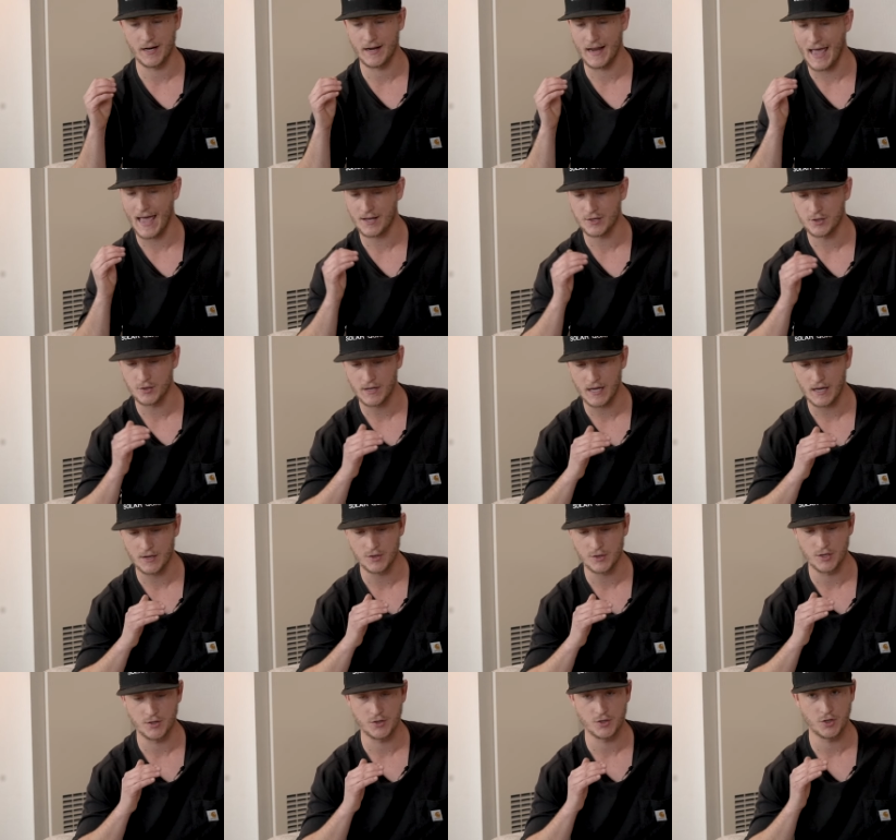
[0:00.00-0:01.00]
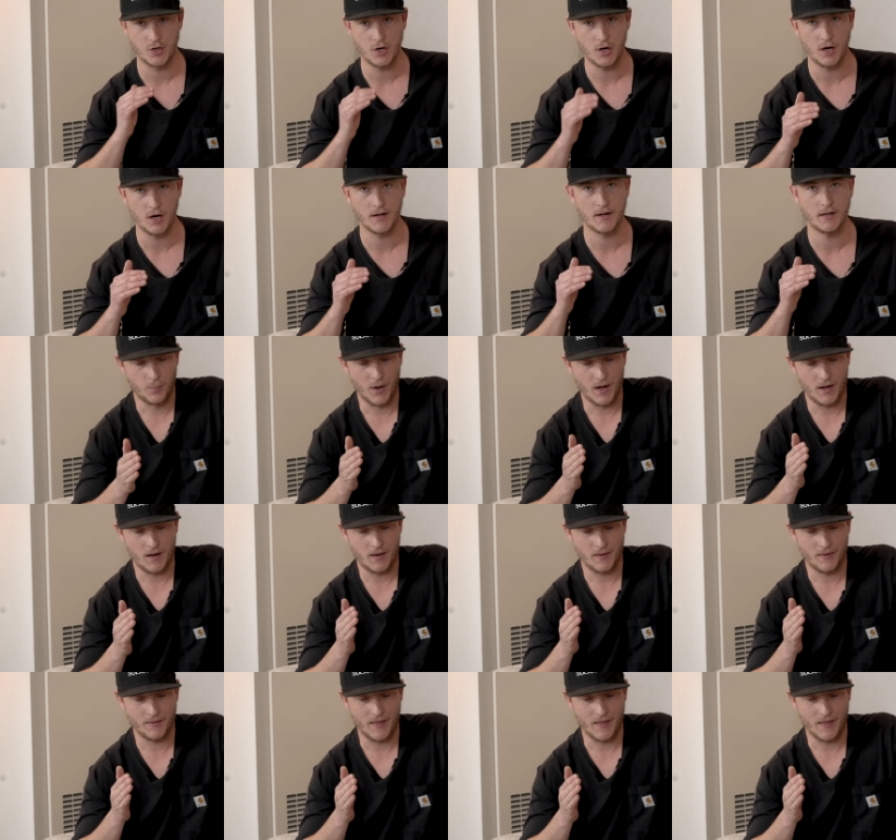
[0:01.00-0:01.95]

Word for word: and education's good, but